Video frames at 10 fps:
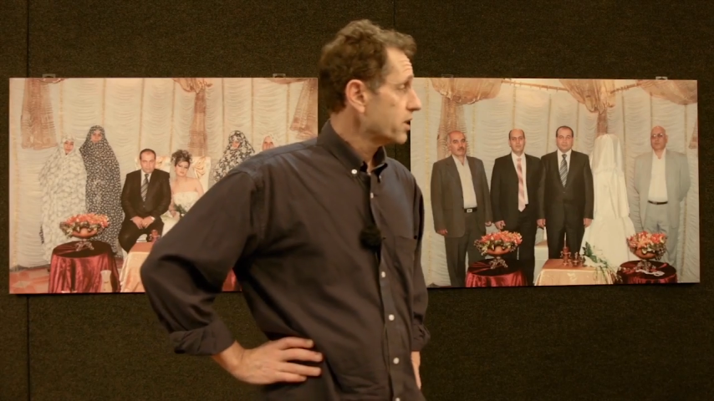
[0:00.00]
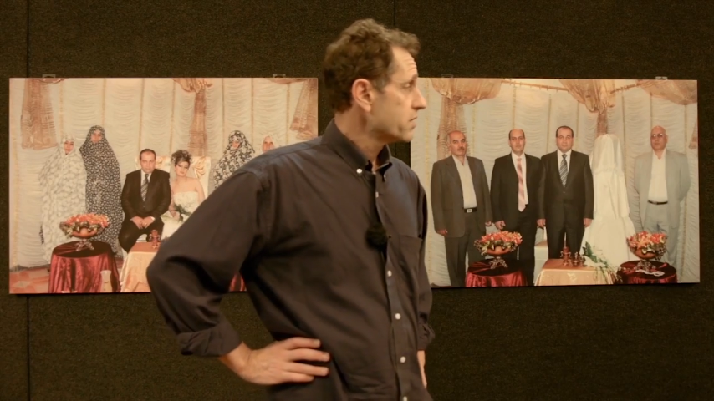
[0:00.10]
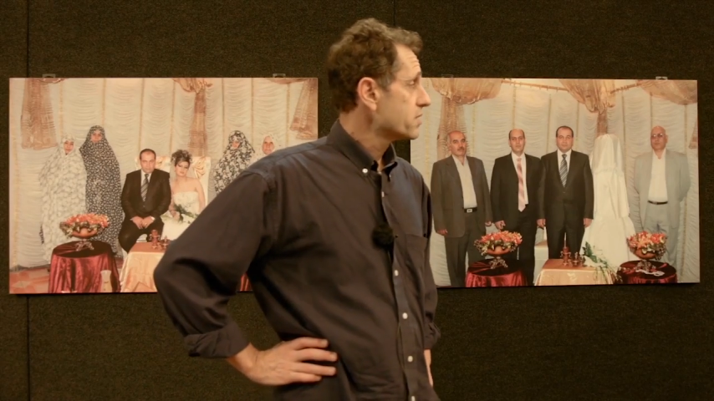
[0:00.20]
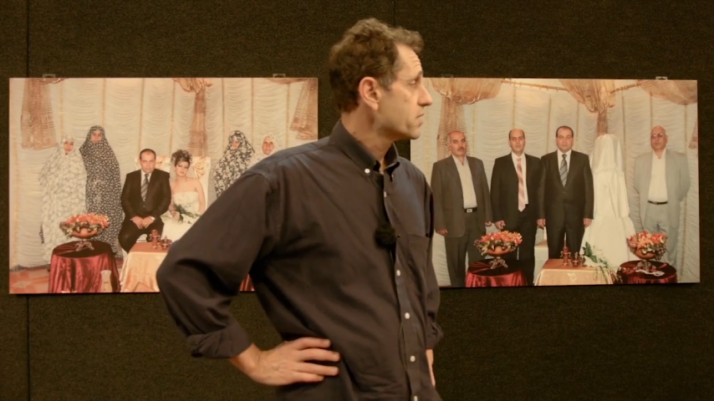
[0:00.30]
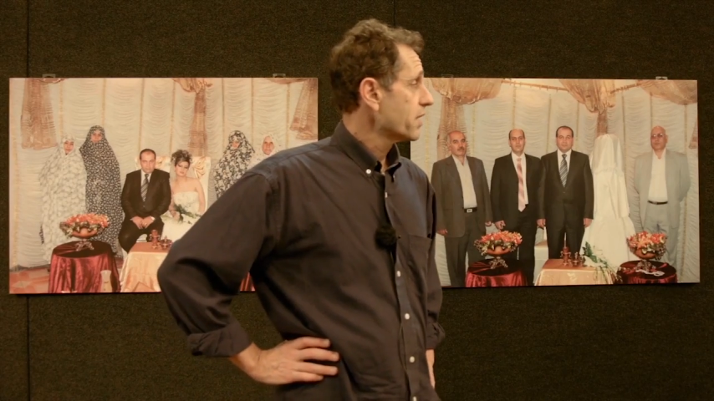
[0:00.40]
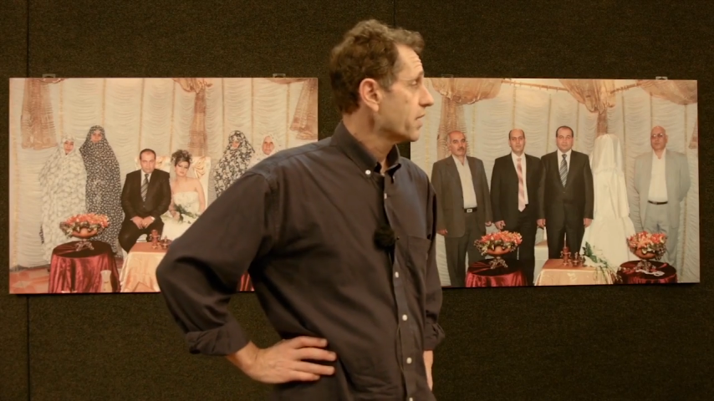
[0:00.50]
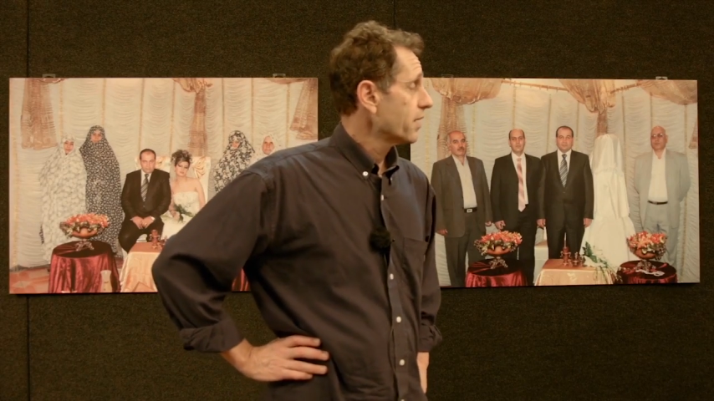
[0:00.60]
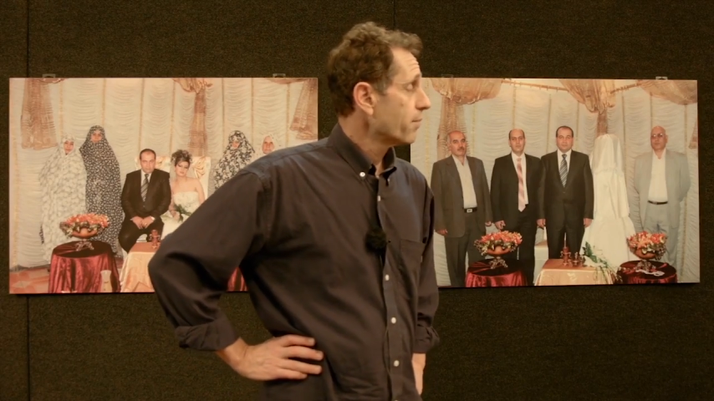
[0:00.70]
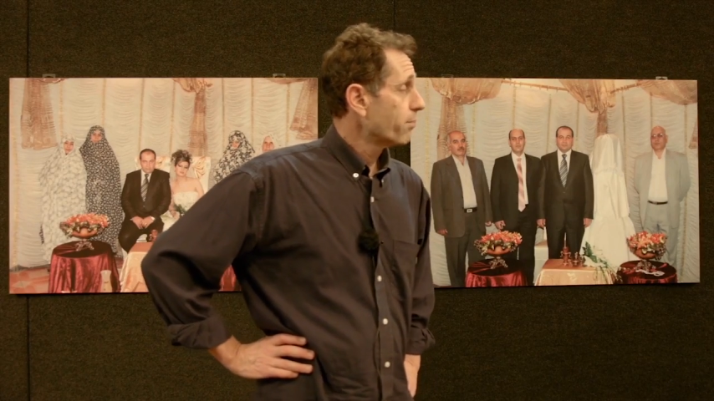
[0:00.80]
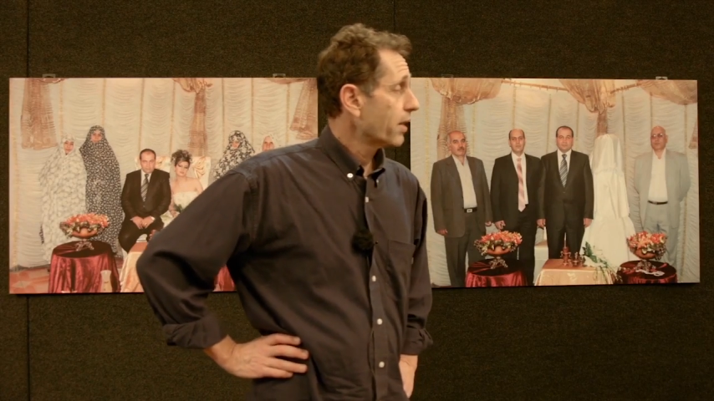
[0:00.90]
is
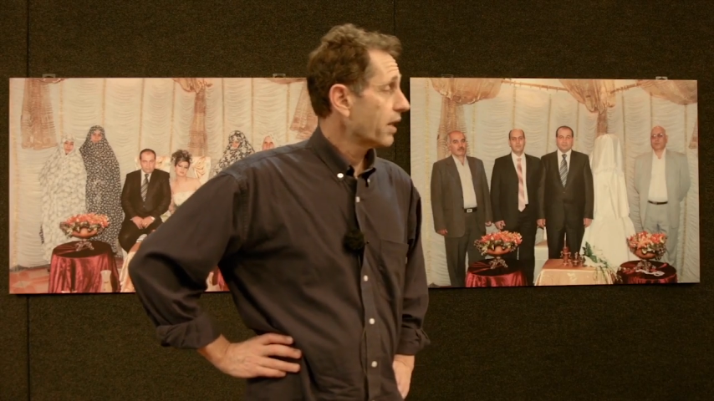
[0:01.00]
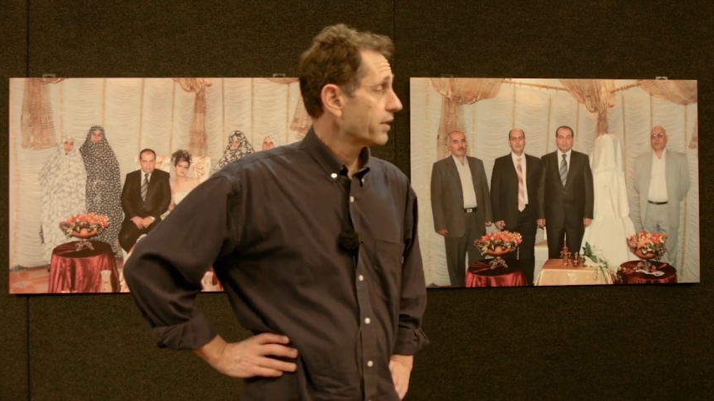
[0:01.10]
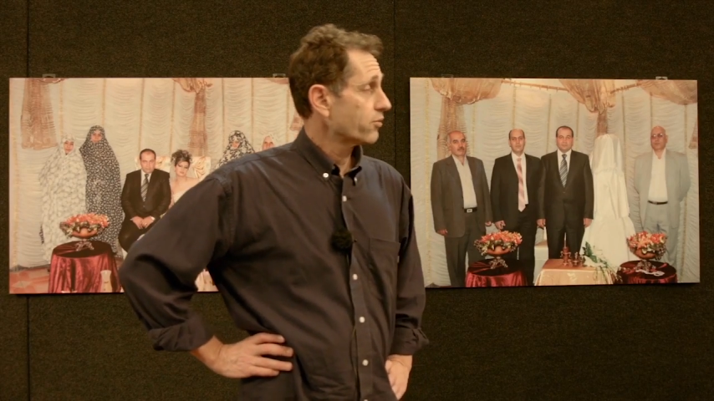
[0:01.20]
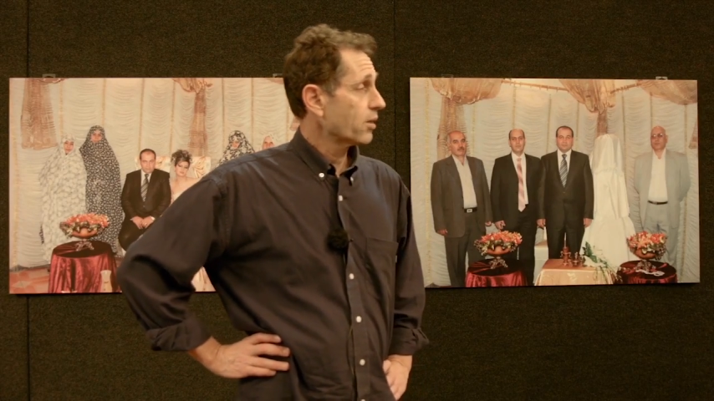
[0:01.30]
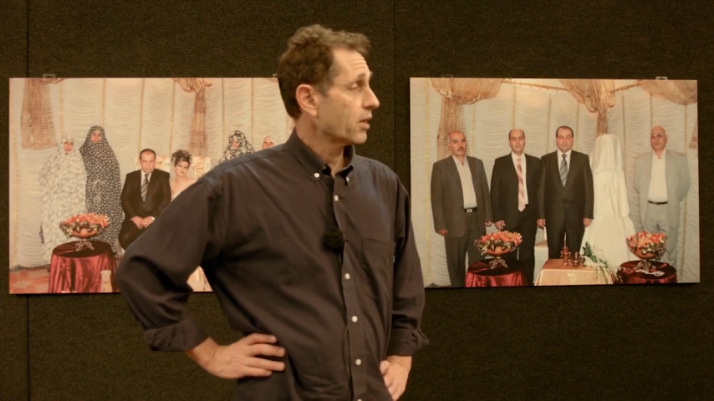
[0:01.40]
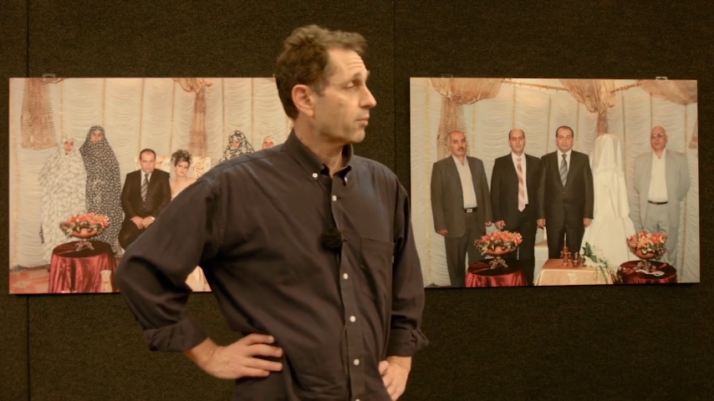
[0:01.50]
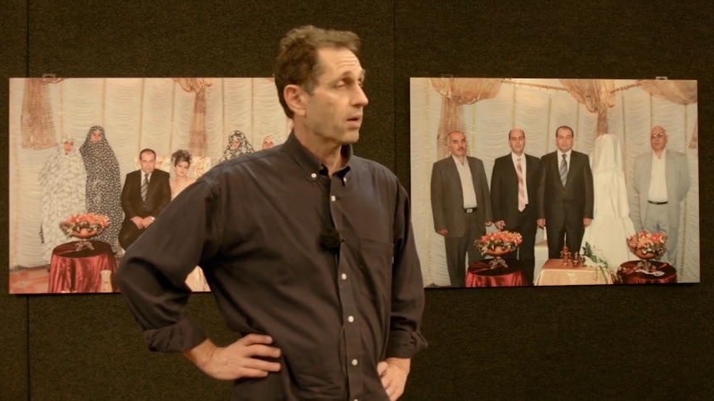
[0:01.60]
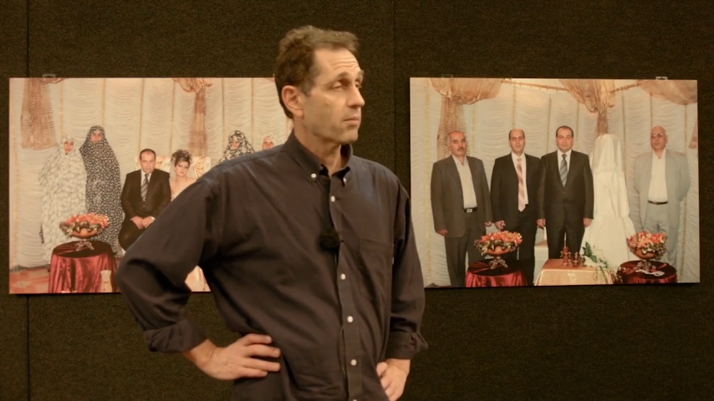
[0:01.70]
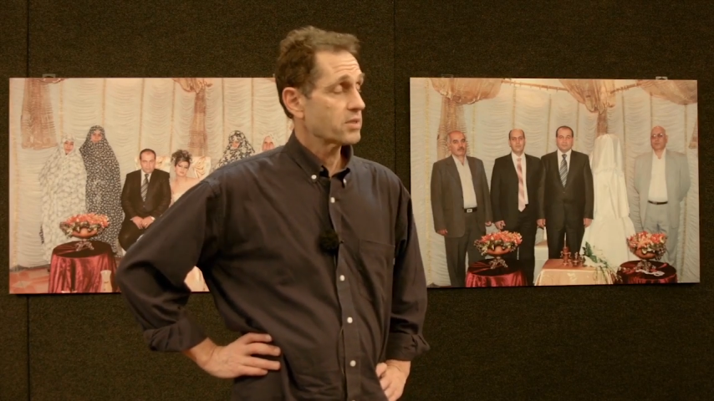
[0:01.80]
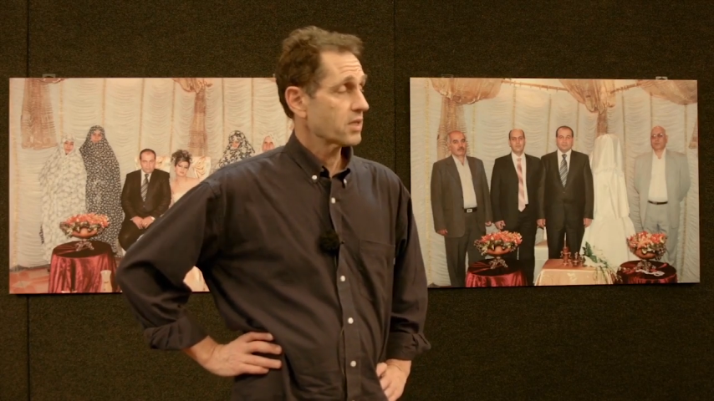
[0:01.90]
by Ramak
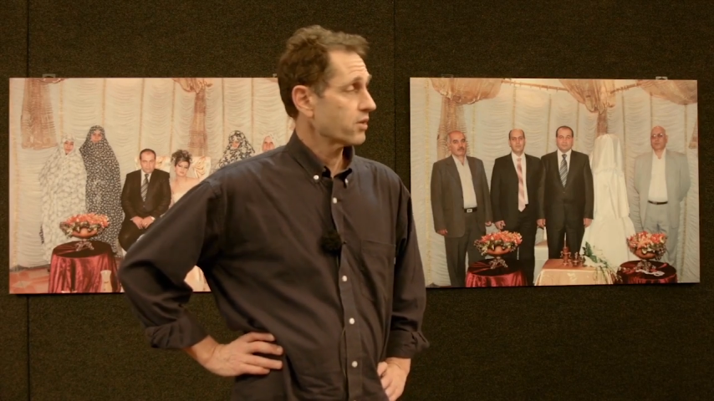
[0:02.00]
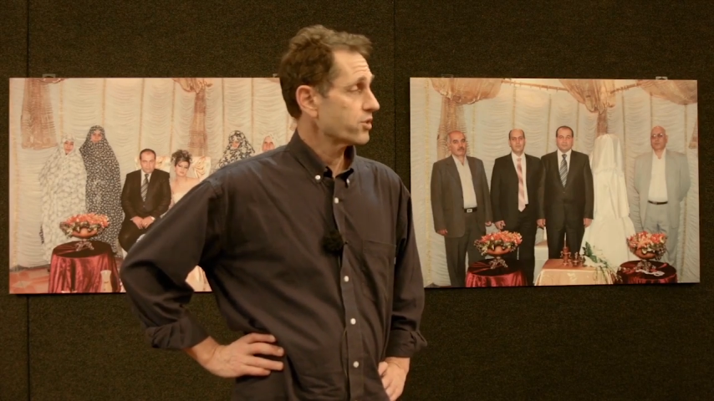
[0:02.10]
Bamza.